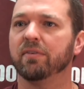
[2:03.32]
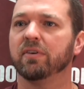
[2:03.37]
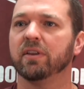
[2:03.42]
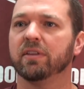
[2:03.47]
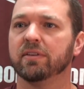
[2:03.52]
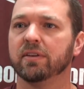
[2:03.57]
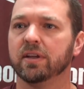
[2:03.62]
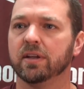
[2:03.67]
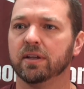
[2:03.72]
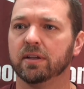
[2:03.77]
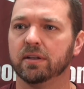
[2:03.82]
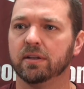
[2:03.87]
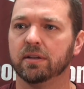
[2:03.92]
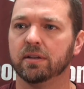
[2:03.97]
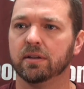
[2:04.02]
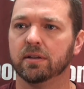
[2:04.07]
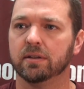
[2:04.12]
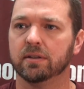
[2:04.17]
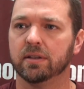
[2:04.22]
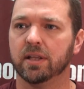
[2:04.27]
everything
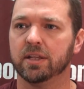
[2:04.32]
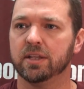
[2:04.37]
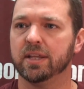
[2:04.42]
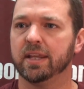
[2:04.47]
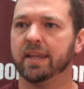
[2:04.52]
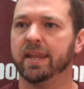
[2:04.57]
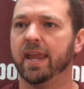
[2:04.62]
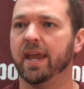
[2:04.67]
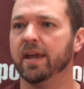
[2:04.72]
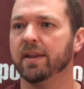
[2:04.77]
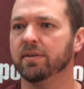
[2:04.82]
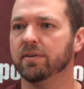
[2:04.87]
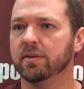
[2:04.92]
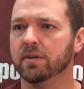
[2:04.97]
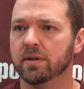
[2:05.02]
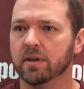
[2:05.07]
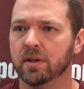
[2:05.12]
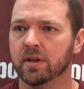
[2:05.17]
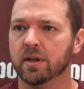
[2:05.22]
that you can,